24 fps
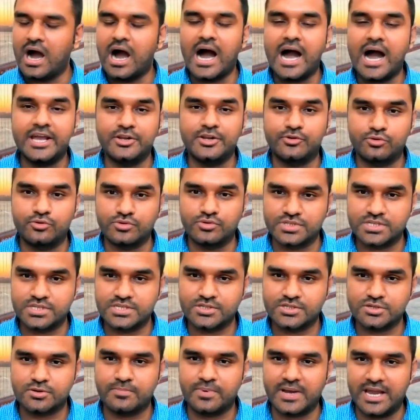high
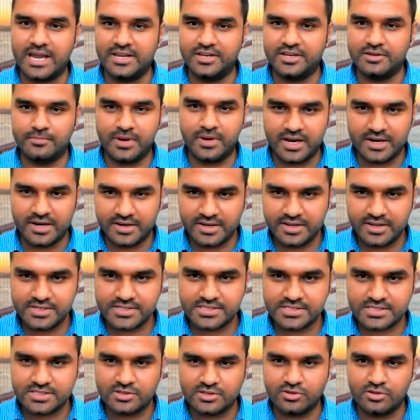doses of
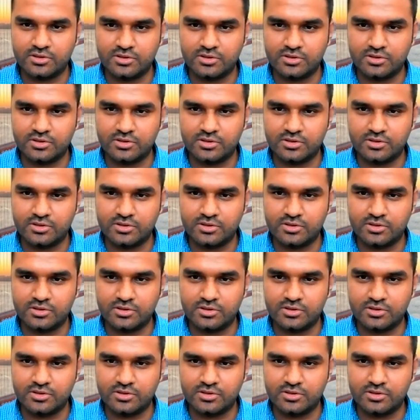antibiotics.